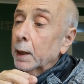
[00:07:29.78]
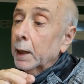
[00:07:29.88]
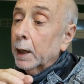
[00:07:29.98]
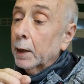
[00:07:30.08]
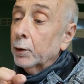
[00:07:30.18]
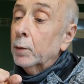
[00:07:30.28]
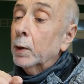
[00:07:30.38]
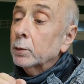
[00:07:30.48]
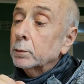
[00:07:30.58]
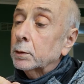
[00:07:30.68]
and they're
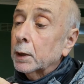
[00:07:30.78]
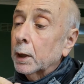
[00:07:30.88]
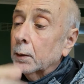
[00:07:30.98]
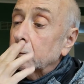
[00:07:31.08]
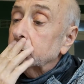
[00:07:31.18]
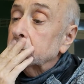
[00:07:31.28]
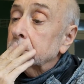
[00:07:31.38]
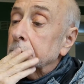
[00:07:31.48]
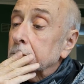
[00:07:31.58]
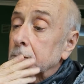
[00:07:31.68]
about, I
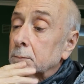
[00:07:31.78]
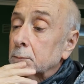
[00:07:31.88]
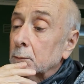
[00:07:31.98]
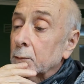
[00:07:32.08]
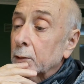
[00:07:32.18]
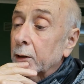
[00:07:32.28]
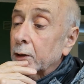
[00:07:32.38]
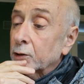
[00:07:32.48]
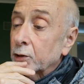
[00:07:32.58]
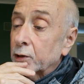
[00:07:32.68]
think,
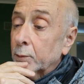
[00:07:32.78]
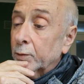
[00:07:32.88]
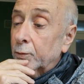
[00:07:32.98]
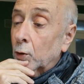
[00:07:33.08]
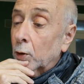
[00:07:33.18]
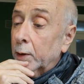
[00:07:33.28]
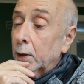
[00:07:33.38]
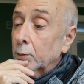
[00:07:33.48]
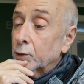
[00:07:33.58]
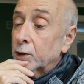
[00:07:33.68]
as I said before,
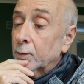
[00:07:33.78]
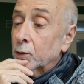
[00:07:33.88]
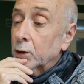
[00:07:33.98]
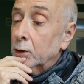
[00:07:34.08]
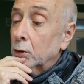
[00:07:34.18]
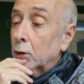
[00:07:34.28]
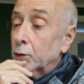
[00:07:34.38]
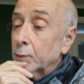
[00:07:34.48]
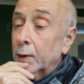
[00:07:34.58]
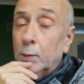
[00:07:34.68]
around
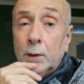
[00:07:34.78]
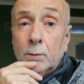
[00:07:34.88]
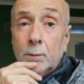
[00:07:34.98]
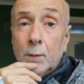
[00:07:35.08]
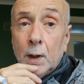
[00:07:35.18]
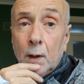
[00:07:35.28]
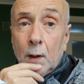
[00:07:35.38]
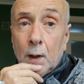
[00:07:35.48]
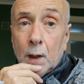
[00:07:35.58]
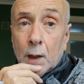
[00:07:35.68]
$17 maybe,
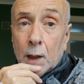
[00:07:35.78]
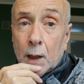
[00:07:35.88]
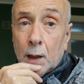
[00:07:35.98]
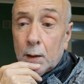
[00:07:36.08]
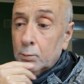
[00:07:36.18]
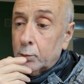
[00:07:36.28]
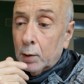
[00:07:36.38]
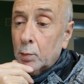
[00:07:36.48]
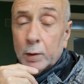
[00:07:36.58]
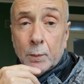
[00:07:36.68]

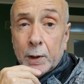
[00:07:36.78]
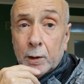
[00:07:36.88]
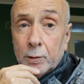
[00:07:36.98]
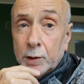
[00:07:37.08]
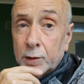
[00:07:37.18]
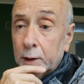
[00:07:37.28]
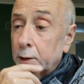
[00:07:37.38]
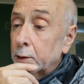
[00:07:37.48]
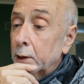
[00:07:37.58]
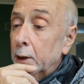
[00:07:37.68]
probably a pair these
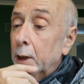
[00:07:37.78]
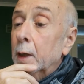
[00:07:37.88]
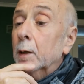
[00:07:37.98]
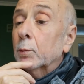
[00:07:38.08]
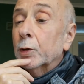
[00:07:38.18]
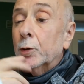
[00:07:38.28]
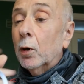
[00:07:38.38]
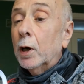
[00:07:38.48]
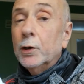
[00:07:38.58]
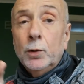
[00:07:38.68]
days. But there
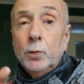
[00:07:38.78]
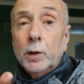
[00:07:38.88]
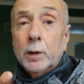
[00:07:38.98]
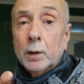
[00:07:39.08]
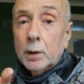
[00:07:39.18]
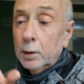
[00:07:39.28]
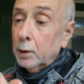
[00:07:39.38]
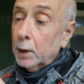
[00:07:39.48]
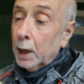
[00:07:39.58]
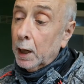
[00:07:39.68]
are newer
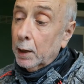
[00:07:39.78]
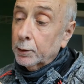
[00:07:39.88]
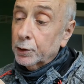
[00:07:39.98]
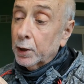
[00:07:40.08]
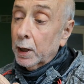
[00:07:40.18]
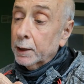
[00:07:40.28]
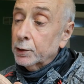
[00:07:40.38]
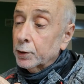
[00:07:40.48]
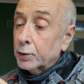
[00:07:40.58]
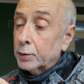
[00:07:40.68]

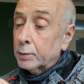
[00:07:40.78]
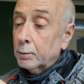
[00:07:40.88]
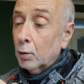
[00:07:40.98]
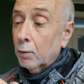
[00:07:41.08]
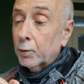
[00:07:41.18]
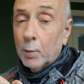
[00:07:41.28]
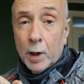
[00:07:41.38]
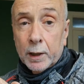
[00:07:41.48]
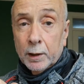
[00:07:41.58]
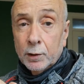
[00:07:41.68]
designs. It's all for
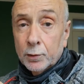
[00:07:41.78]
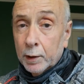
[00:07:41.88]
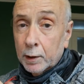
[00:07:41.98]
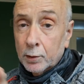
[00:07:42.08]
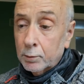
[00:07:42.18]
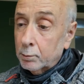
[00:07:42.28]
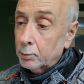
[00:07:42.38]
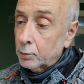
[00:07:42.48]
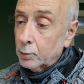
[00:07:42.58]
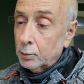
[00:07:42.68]
marketing, so they can
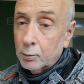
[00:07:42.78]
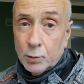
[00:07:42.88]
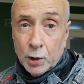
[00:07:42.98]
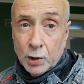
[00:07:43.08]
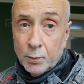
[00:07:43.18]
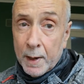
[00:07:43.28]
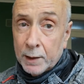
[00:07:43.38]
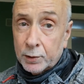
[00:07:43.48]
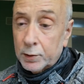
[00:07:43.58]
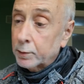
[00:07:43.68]
change
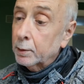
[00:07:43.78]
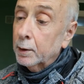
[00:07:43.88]
masks,